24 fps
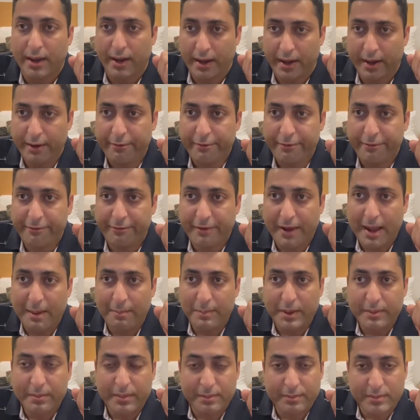If
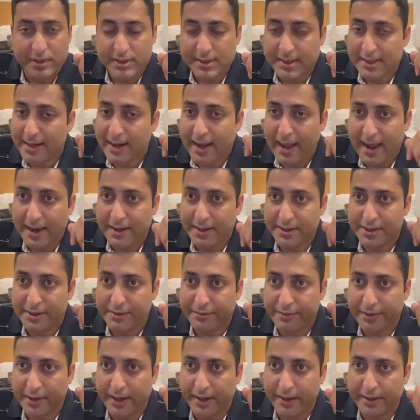family members are
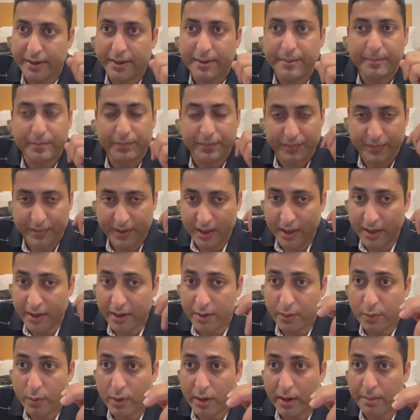identified, they
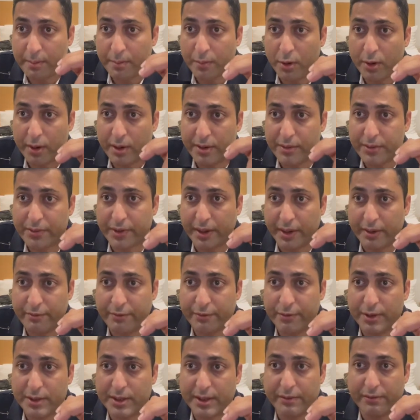require monitoring
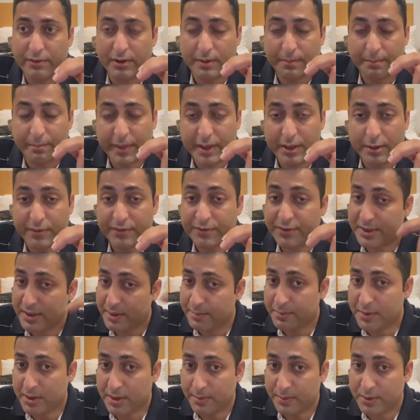for development of
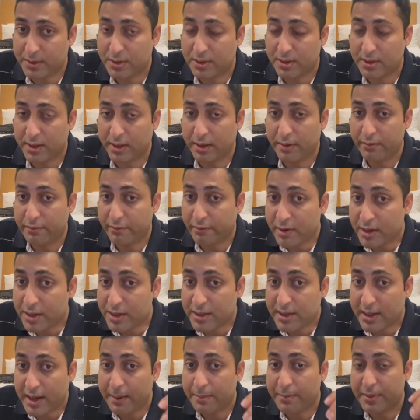symptoms, in what
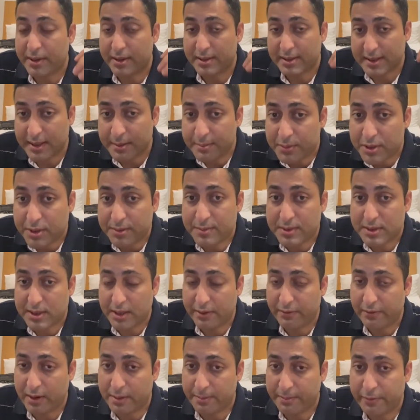time symptoms
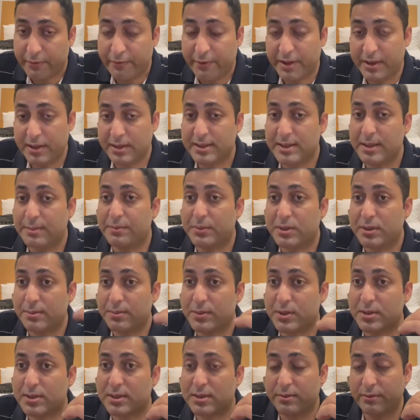develop, whether
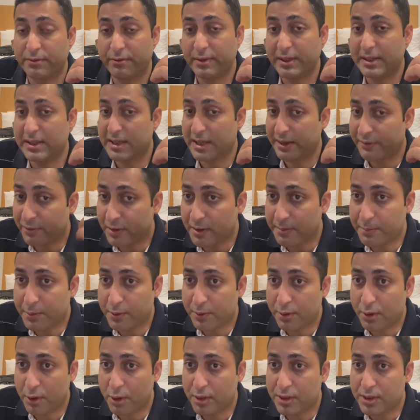symptoms will develop or
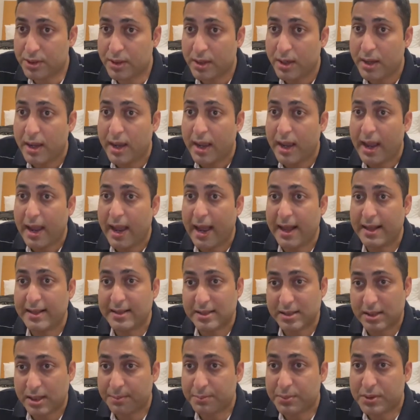not, and
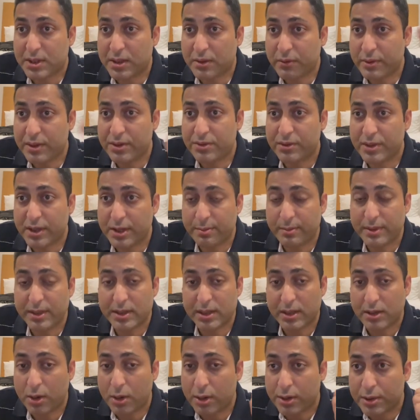subsequent treatment
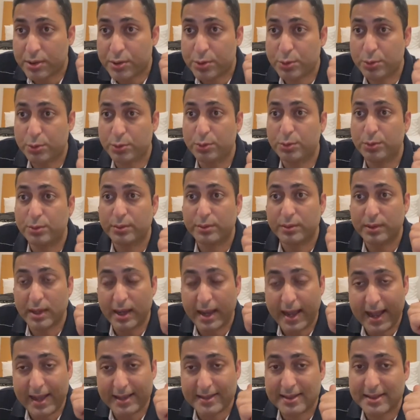according to the
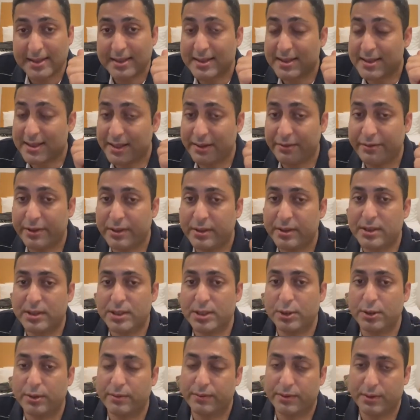assessed
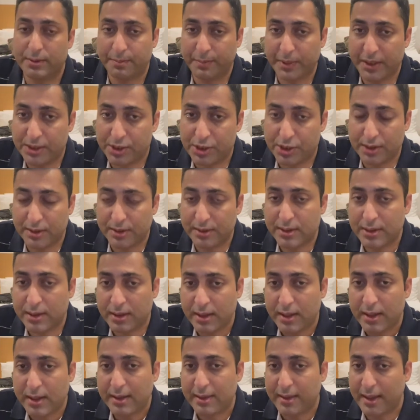severity of the patient.
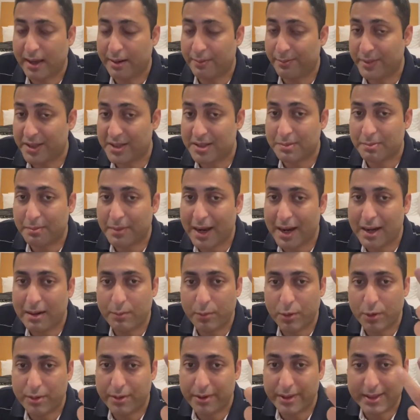That means mild,
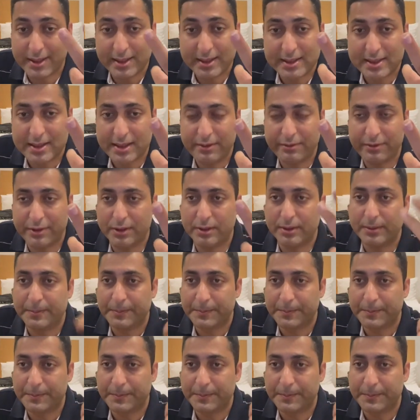moderate and severe.